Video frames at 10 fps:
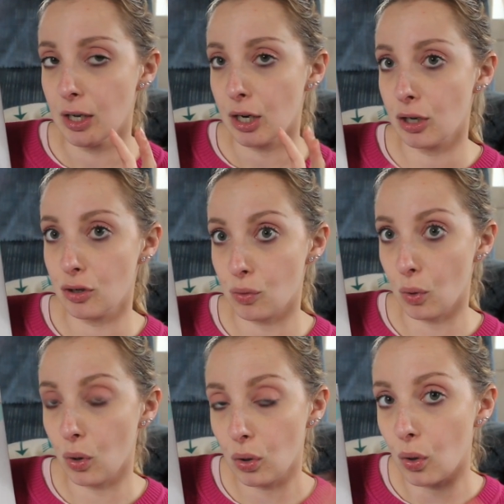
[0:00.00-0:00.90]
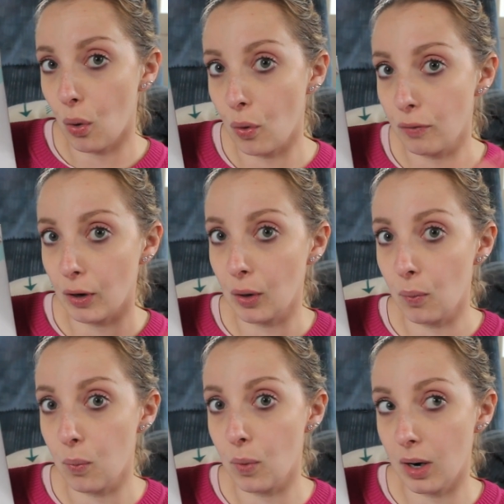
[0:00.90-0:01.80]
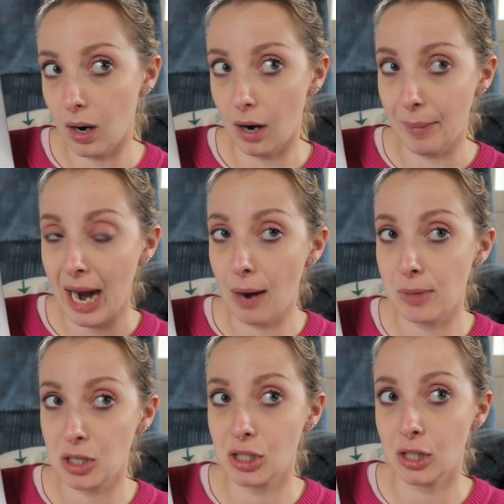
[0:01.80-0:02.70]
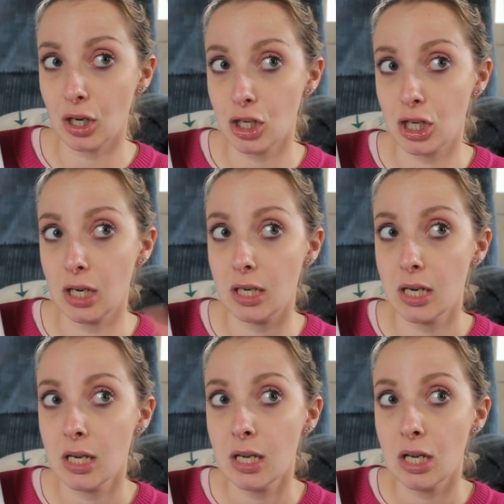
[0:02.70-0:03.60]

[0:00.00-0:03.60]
control over um, how much suction